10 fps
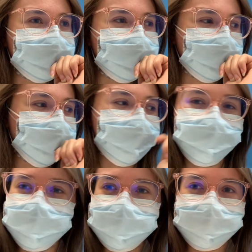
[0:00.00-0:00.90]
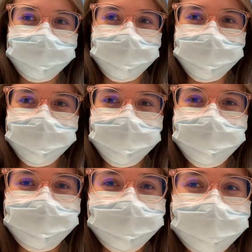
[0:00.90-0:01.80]
dude, you look like a normal
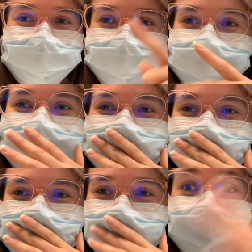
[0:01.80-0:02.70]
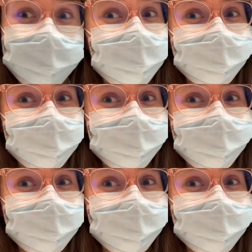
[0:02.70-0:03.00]
boob. Like if anything, you look better.